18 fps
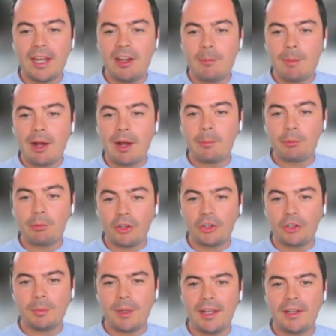do I hear
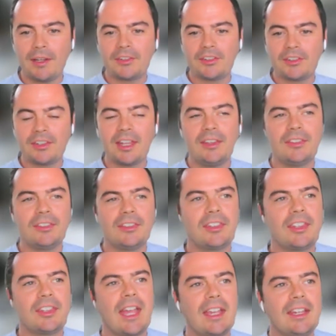about prospects, and
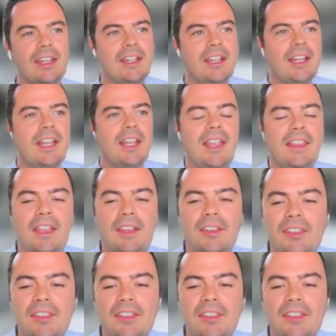then